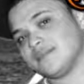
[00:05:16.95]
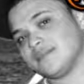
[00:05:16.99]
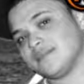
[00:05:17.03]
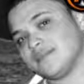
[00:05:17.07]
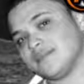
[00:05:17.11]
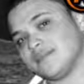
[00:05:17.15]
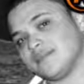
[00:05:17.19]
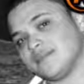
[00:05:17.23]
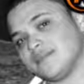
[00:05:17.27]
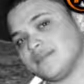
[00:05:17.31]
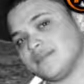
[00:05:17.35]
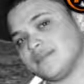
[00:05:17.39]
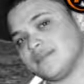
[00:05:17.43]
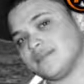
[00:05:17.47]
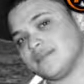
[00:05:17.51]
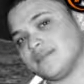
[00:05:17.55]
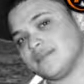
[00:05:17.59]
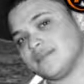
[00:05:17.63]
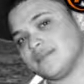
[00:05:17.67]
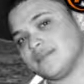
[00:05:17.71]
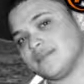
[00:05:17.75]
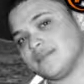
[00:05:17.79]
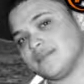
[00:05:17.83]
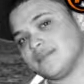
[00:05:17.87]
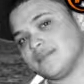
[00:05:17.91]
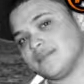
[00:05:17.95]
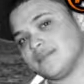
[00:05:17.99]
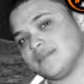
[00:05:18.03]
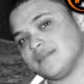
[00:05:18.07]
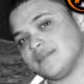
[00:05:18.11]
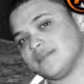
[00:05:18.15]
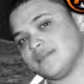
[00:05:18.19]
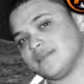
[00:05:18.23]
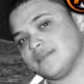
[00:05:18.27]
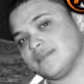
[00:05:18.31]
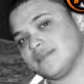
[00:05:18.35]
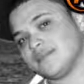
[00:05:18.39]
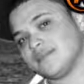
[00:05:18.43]

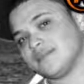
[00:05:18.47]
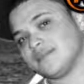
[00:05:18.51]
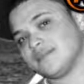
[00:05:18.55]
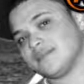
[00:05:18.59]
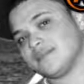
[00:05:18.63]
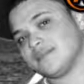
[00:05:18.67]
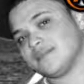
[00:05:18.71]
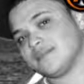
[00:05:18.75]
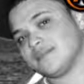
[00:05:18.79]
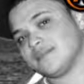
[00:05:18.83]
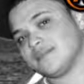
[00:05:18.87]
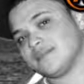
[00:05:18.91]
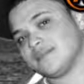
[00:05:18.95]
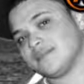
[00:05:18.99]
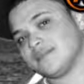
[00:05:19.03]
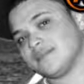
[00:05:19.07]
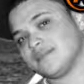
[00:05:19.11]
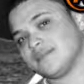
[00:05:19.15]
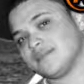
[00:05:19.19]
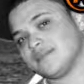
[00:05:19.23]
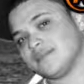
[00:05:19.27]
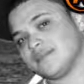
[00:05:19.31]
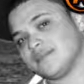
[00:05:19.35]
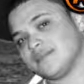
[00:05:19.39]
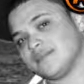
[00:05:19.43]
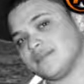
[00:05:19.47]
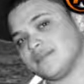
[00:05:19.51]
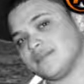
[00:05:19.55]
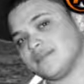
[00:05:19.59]
(silence)